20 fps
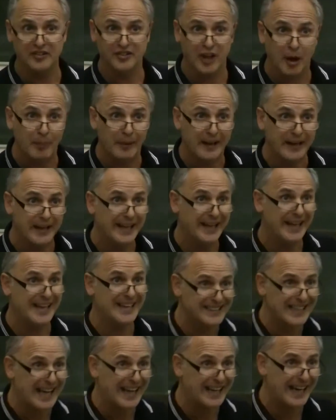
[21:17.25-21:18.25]
and doubling
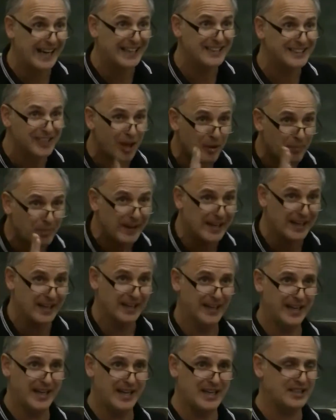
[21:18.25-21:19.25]
in a decade,
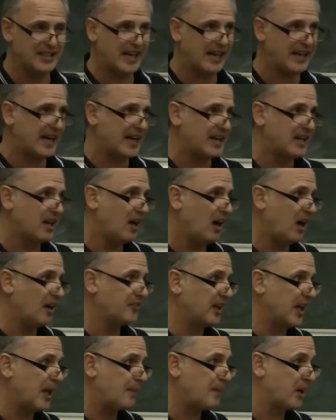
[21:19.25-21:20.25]
doubling in a decade
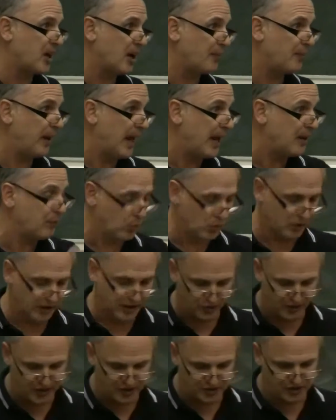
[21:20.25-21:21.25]
under Labour government and will
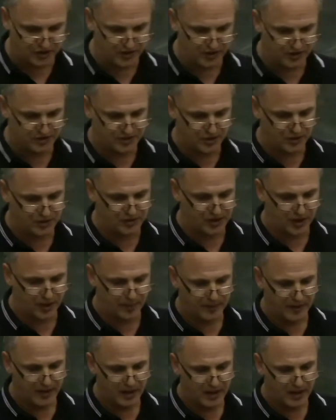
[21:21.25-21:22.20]
increase to do, do so.